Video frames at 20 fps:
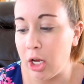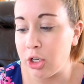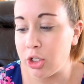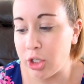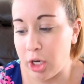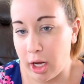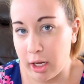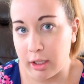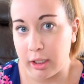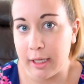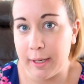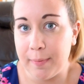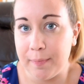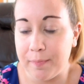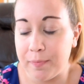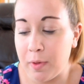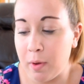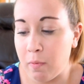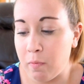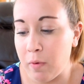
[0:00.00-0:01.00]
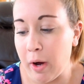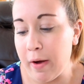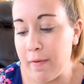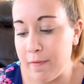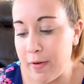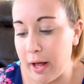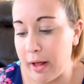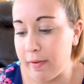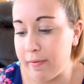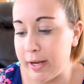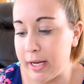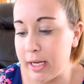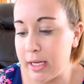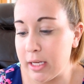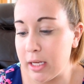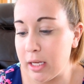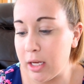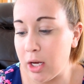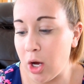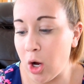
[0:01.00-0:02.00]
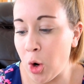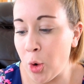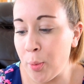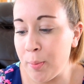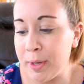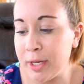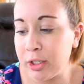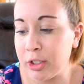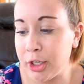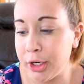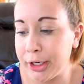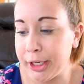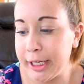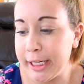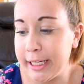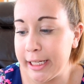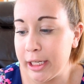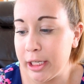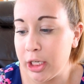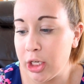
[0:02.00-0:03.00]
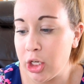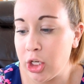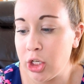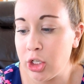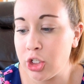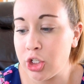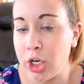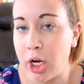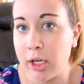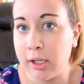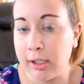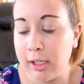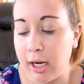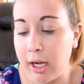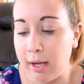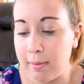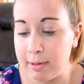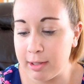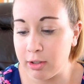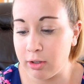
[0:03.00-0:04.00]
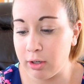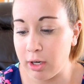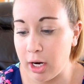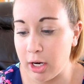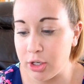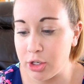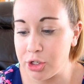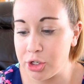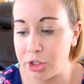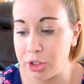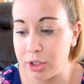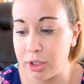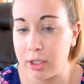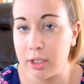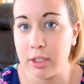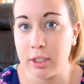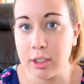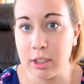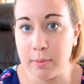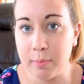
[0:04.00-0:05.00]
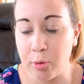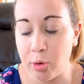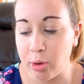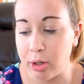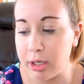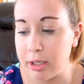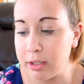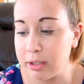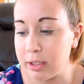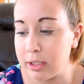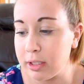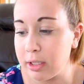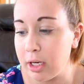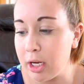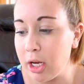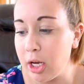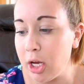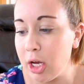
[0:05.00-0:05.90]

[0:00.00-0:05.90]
chocolate, red velvet, oatmeal cookie, chocolate almond crunch, s'mores,